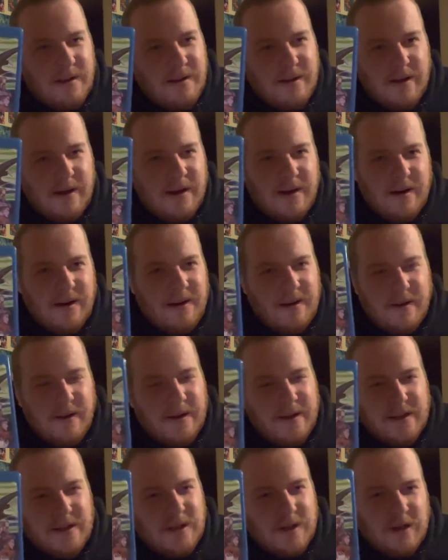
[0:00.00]
That
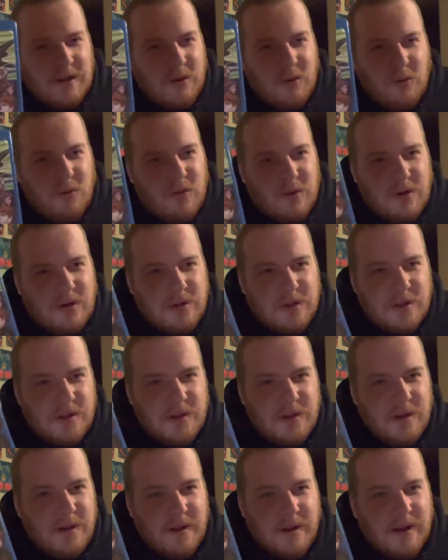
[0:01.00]
is like the
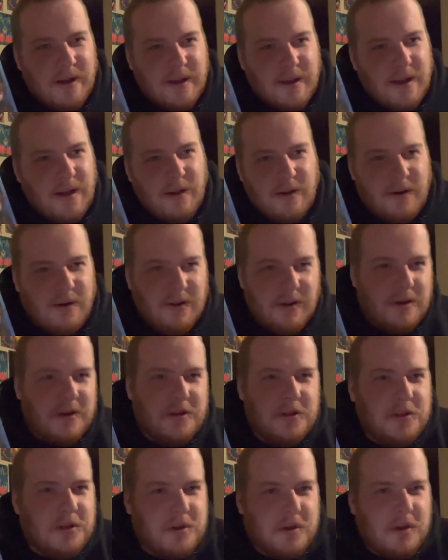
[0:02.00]
worst. Like they literally
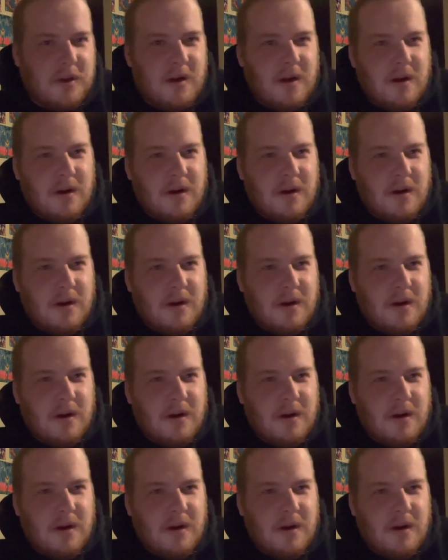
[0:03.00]
just